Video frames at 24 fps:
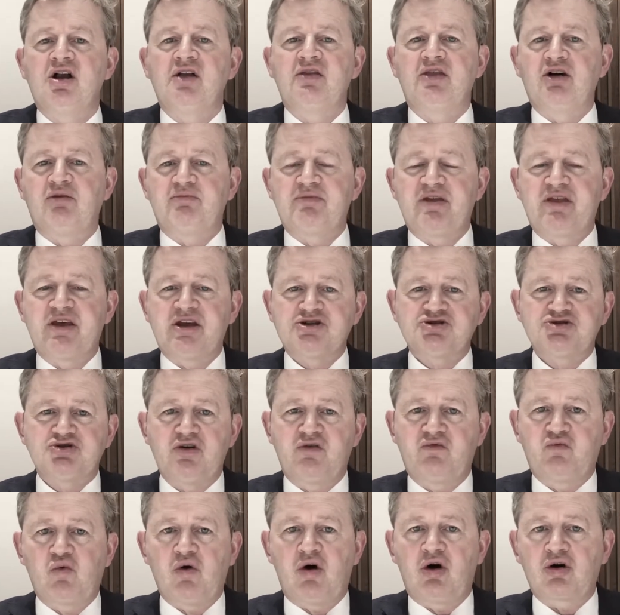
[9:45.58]
There'll be the
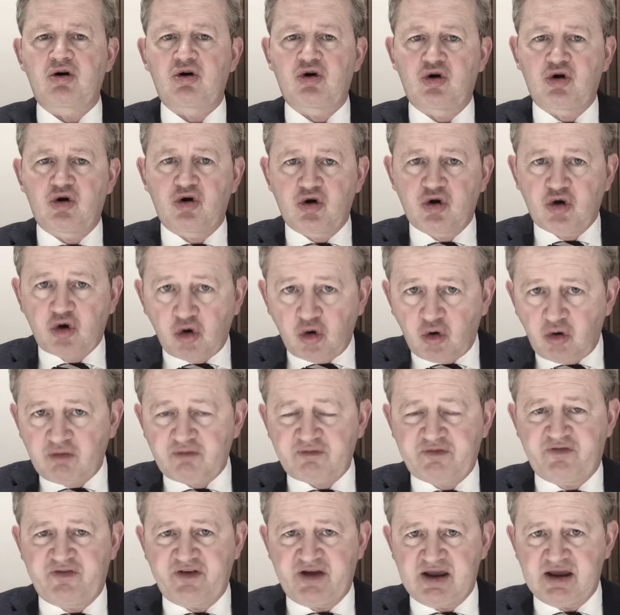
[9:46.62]
issue of what
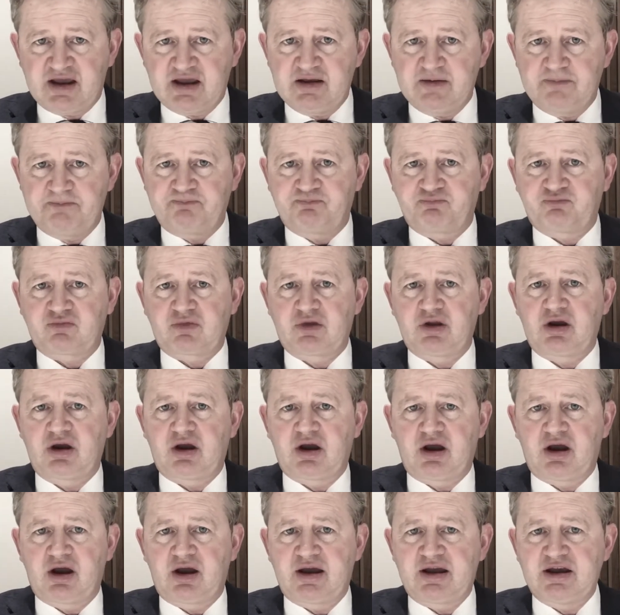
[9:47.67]
court fee
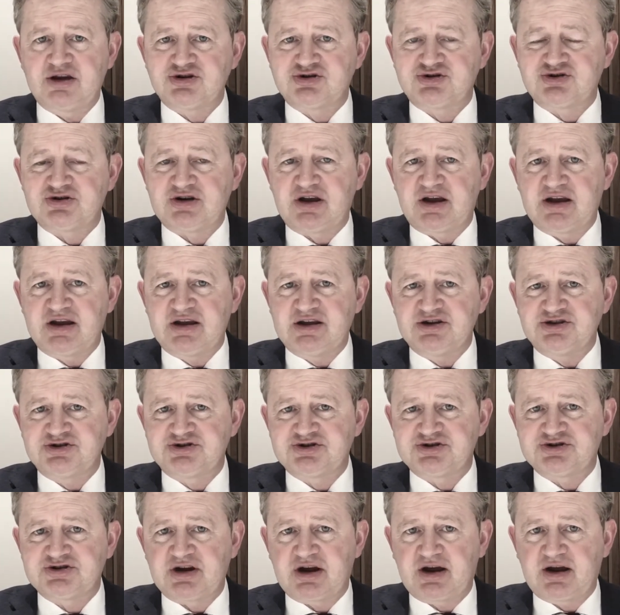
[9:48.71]

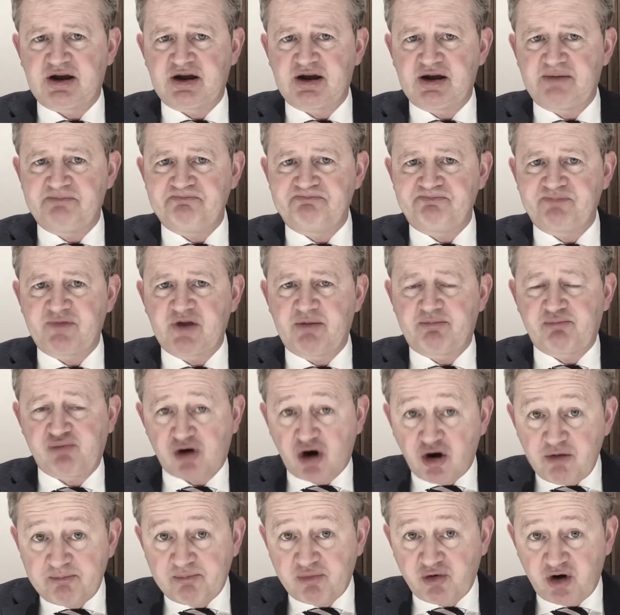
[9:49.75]
is
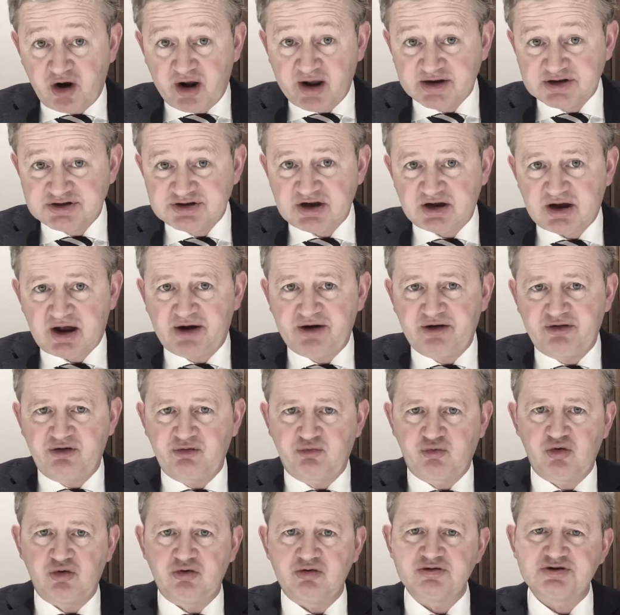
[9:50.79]
appropriate under
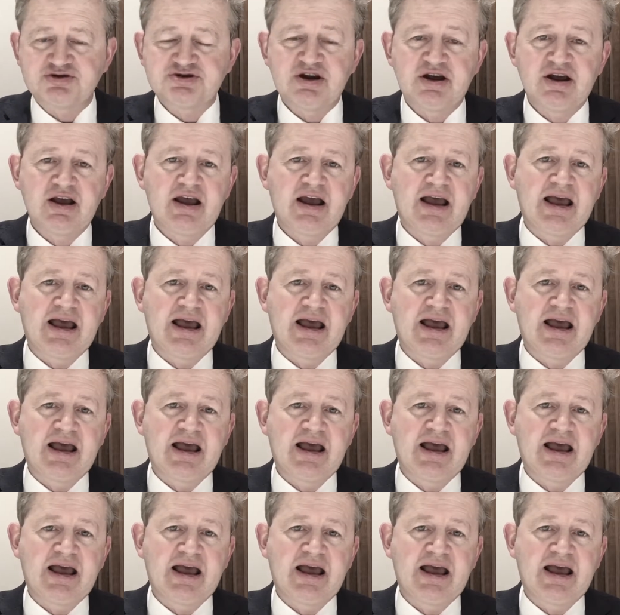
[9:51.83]
the rules.